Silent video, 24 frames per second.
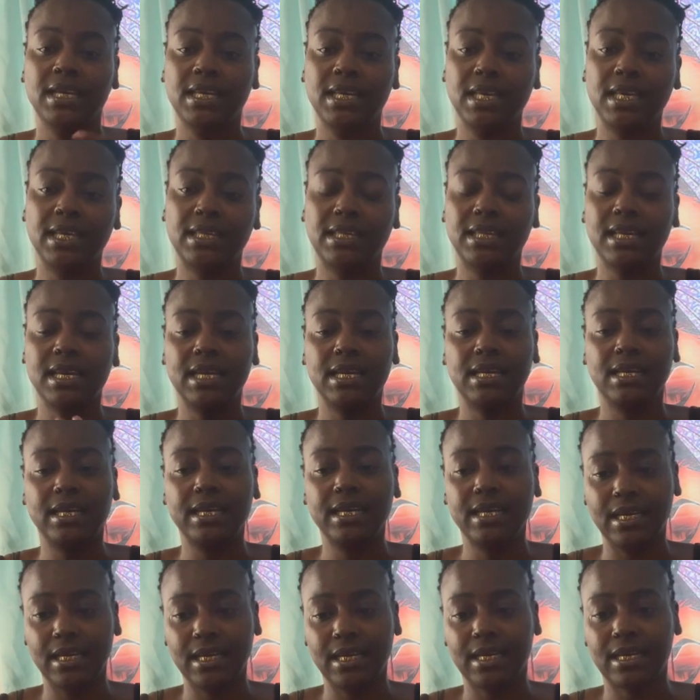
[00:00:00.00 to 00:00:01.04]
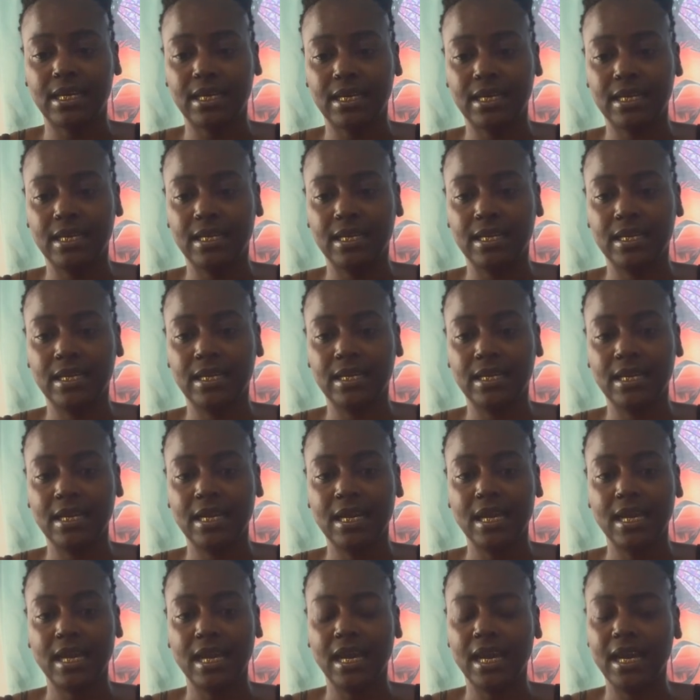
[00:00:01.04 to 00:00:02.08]
Hit that link.
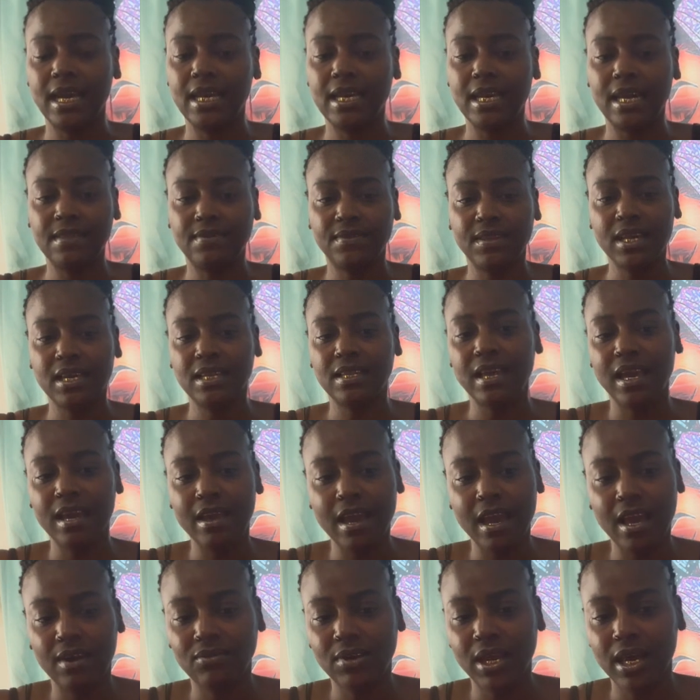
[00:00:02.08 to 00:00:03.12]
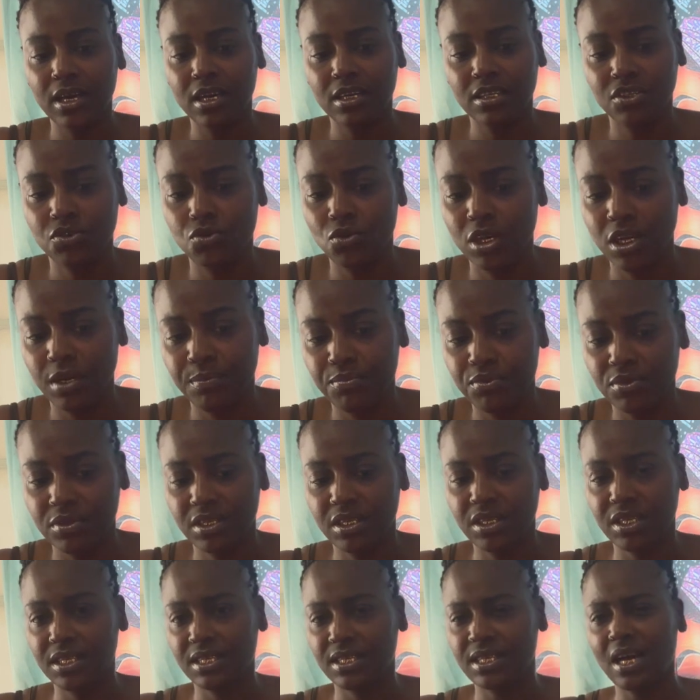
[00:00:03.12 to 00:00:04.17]
And I think they have like a
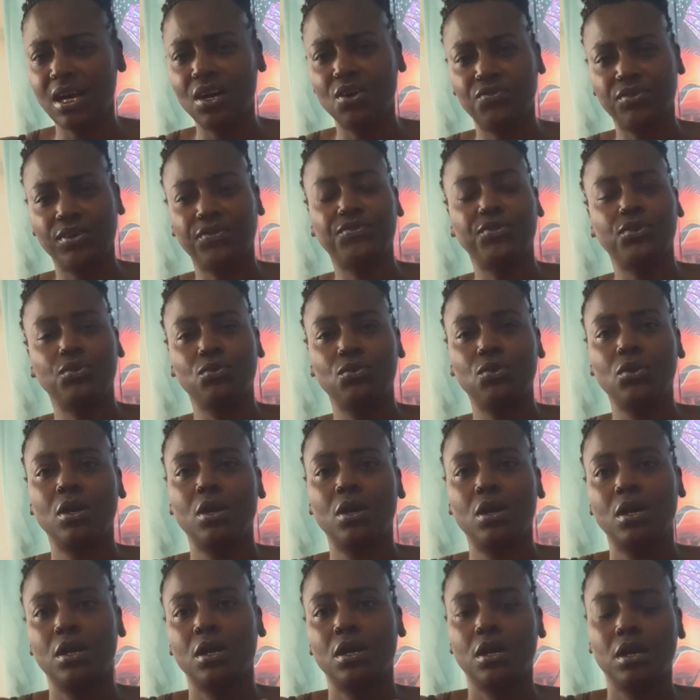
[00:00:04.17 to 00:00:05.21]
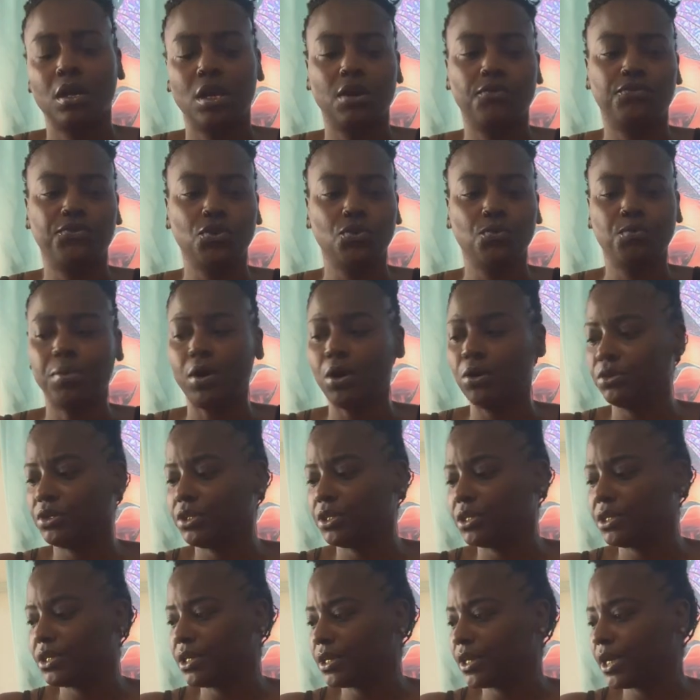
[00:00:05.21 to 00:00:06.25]
20% off if you if you
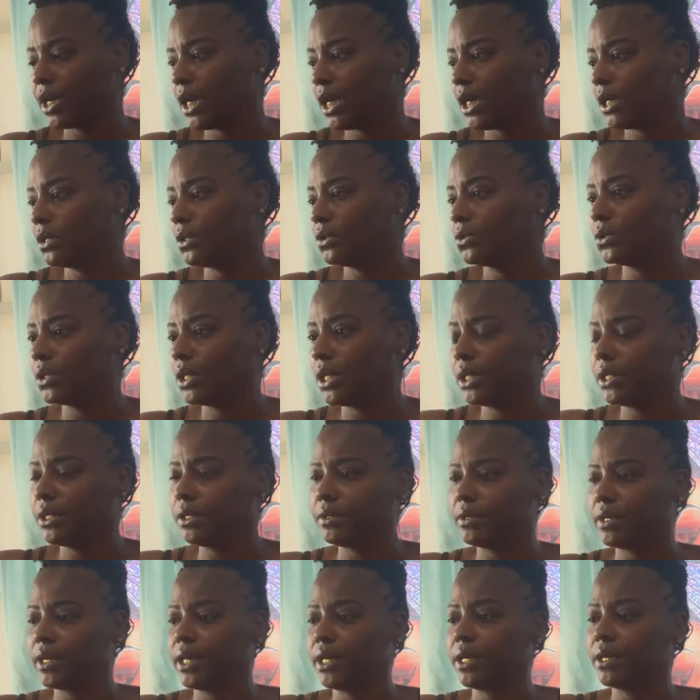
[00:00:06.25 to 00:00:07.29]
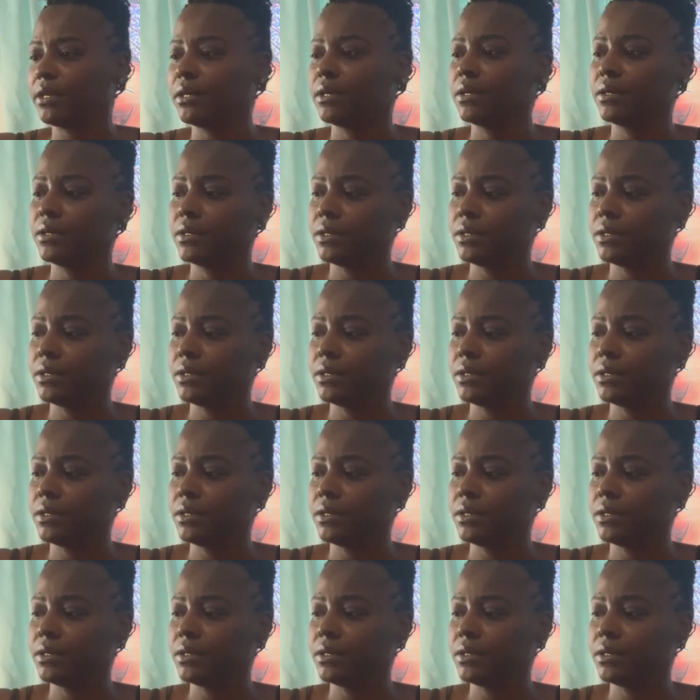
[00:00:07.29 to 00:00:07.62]
purchase a candle under there.